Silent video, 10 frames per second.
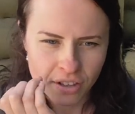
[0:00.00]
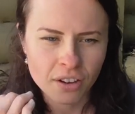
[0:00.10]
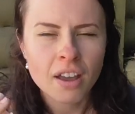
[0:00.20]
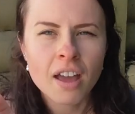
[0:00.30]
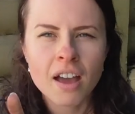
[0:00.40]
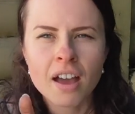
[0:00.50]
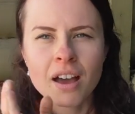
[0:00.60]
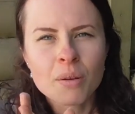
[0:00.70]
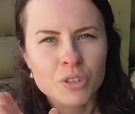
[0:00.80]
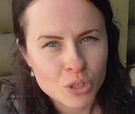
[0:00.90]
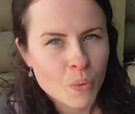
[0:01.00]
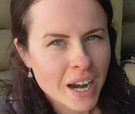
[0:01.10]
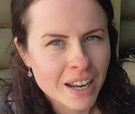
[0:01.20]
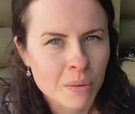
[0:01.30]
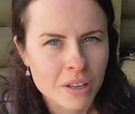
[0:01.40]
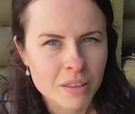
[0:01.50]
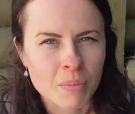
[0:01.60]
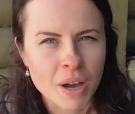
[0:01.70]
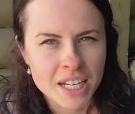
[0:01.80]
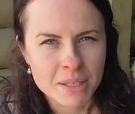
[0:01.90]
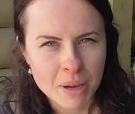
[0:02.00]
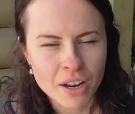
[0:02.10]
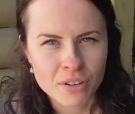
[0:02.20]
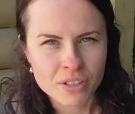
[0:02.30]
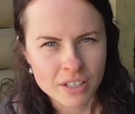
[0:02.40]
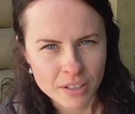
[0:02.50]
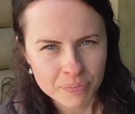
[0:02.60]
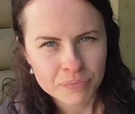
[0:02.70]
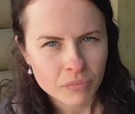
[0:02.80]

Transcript: So, just waiting with my tomatoes and